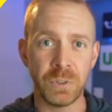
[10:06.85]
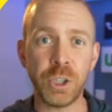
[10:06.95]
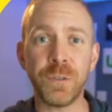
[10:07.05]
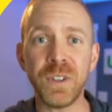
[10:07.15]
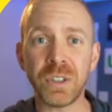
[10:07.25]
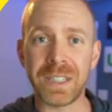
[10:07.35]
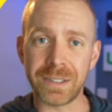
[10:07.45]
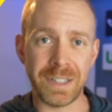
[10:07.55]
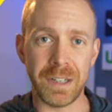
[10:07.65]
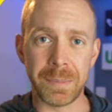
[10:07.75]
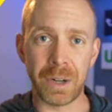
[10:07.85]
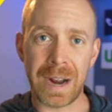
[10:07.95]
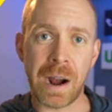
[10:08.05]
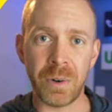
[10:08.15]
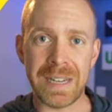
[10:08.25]
You should feel guilty about
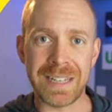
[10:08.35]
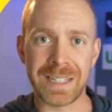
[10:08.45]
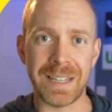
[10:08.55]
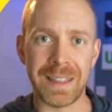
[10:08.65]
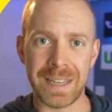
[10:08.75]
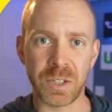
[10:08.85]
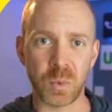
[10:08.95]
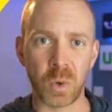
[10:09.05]
how easy these